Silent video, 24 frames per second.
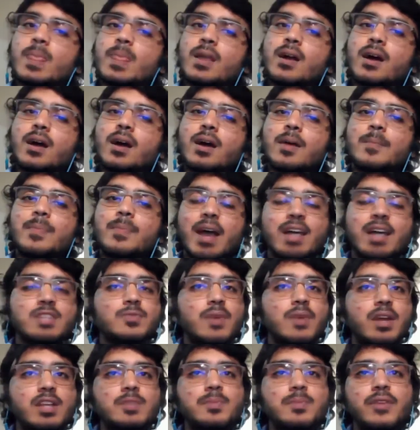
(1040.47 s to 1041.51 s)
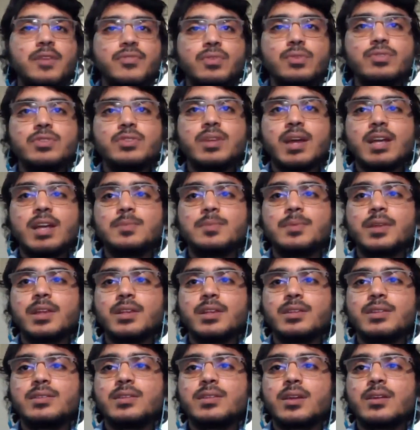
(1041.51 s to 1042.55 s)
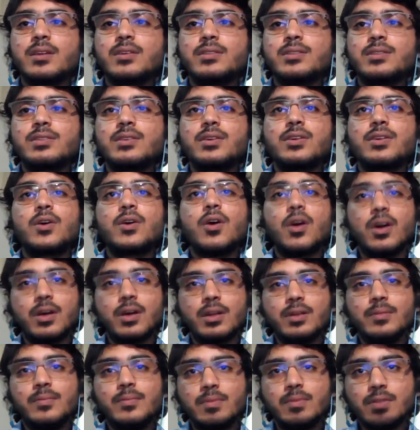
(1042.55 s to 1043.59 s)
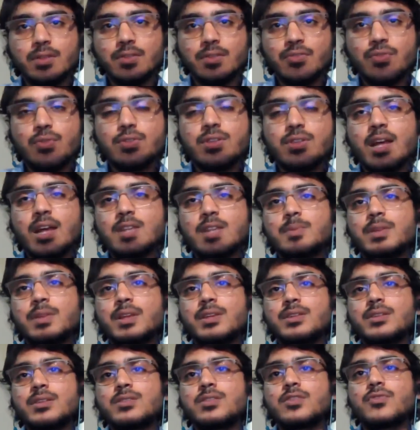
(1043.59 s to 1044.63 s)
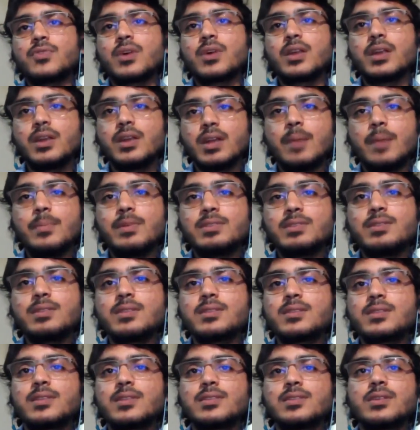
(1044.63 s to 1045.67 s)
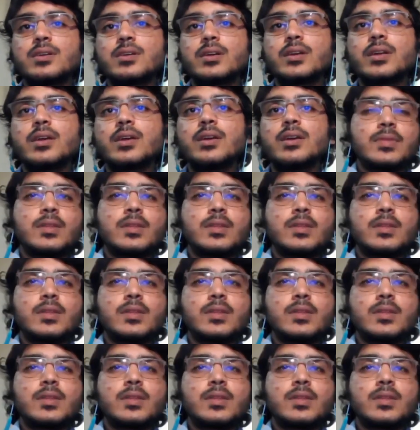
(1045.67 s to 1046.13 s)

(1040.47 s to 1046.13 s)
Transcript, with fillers: Um, as far as my future aspirations are concerned, or the future aspirations of our entire business is concerned,